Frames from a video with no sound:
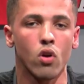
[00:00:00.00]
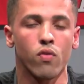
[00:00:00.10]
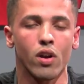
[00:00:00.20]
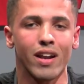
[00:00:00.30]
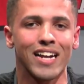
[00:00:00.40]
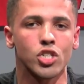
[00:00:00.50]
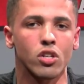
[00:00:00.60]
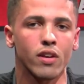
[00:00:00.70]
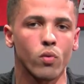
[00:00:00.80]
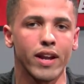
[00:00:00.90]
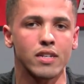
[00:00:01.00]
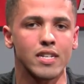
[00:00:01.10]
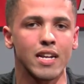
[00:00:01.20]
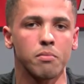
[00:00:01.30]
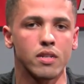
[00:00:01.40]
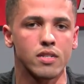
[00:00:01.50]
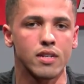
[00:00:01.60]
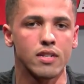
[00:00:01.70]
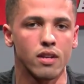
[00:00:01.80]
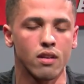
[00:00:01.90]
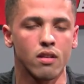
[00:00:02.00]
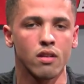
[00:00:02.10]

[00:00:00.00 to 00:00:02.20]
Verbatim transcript: over a nationally ranked team this season.